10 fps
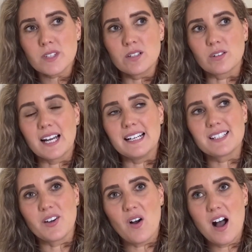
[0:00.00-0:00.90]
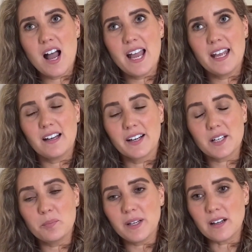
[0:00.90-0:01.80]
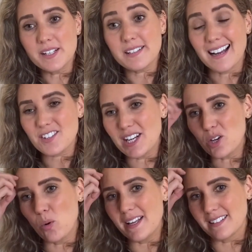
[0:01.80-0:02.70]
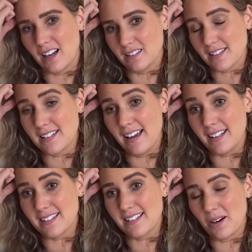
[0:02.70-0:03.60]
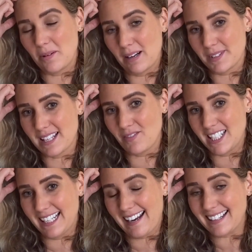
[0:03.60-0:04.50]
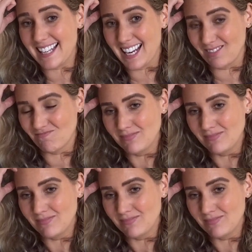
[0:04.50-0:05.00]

Okay, so I actually quit dance at around 17, 18.